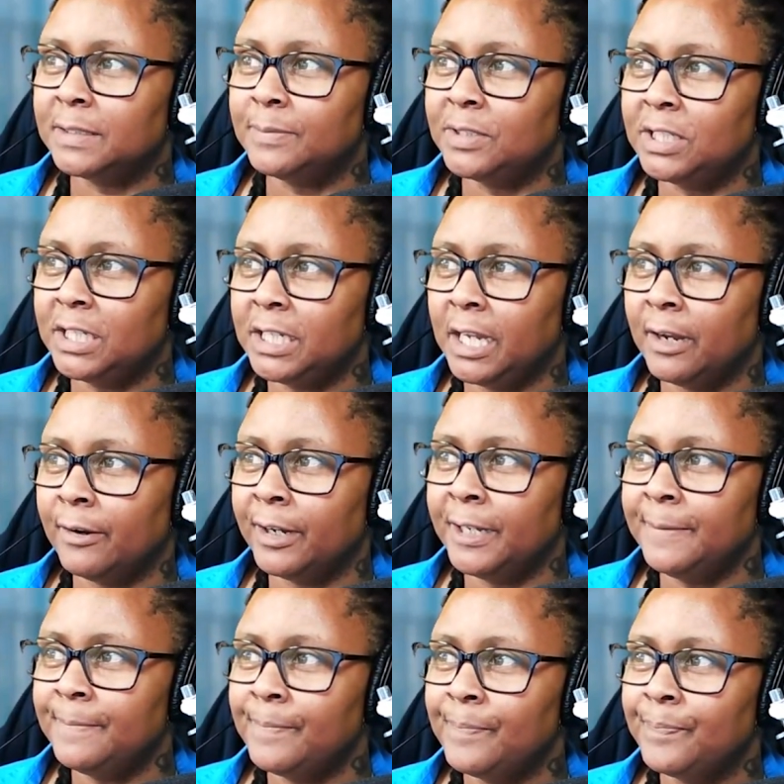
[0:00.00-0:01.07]

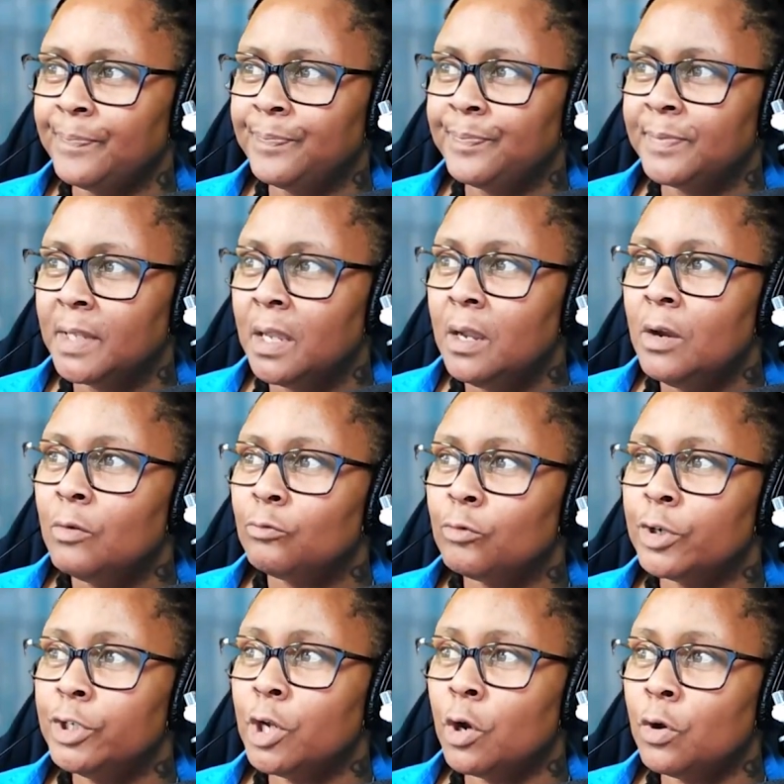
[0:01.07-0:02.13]
subsidiary,
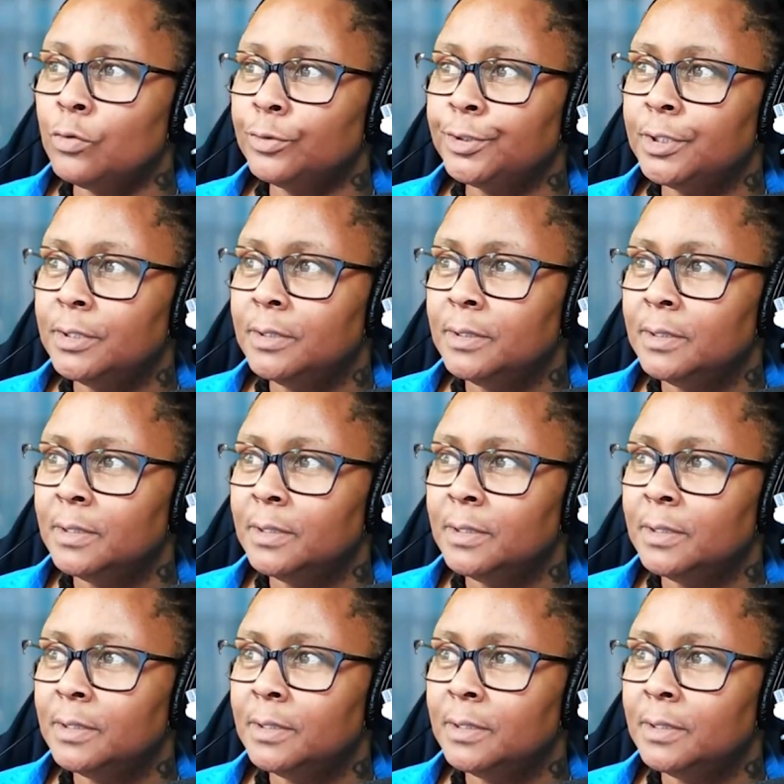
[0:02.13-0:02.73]
Renault,